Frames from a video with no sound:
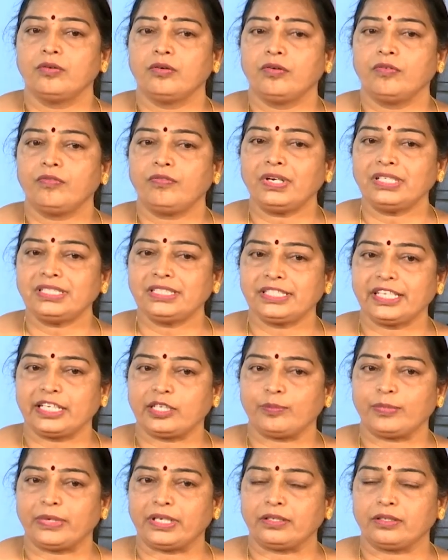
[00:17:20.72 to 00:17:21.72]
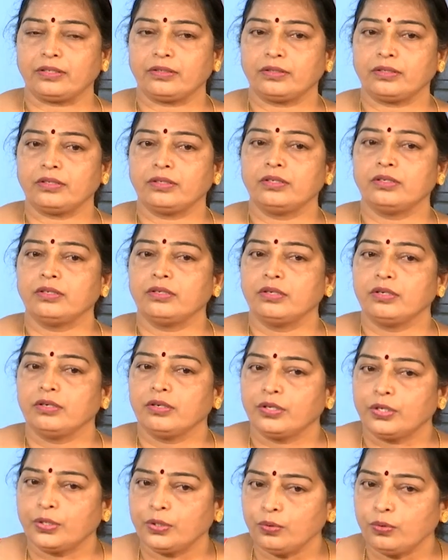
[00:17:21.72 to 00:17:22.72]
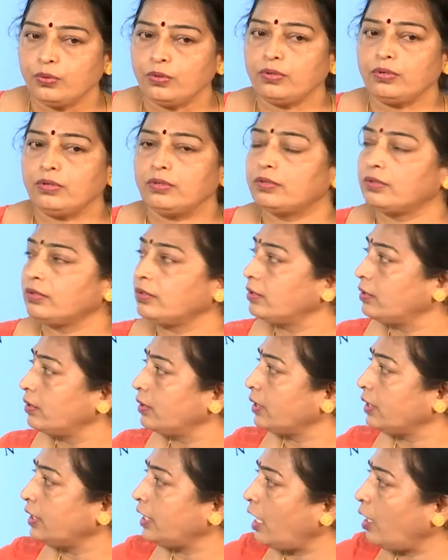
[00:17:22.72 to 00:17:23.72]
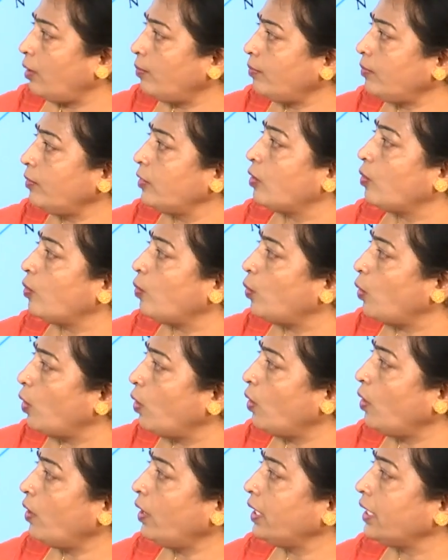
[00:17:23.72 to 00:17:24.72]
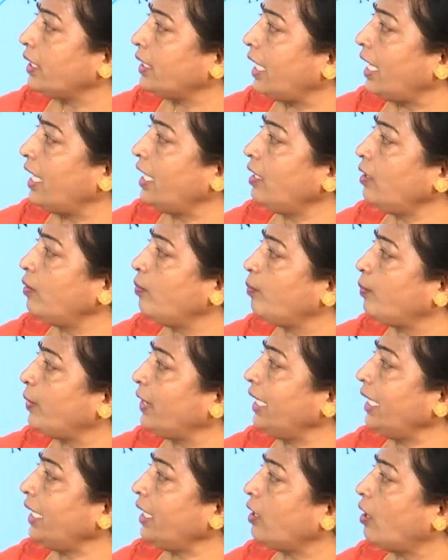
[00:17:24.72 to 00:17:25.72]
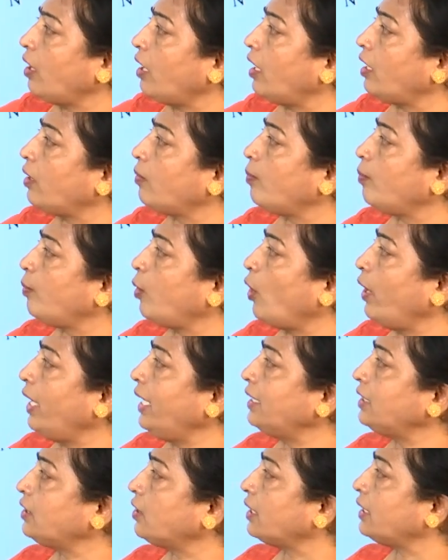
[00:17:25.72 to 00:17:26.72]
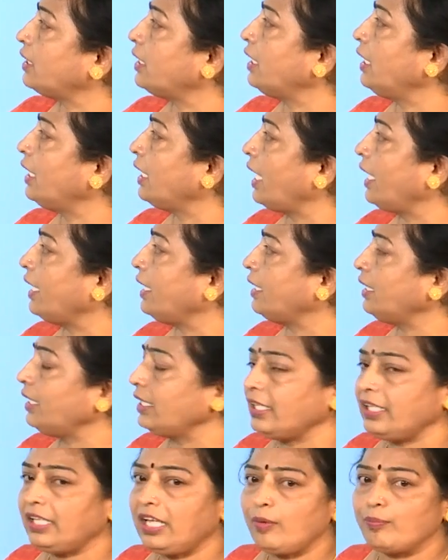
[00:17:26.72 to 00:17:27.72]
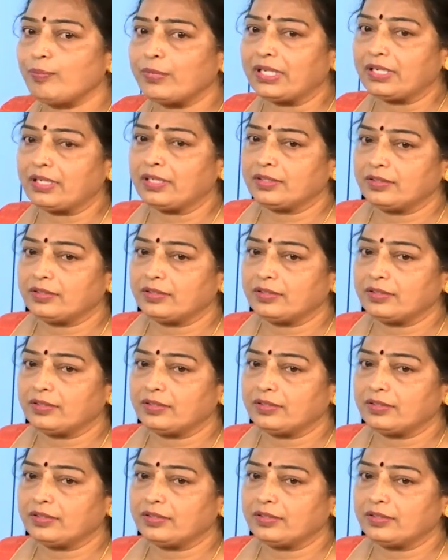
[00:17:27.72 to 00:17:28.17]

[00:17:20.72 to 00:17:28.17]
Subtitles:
First statement, Q, M, O, N, P are points on the line MN.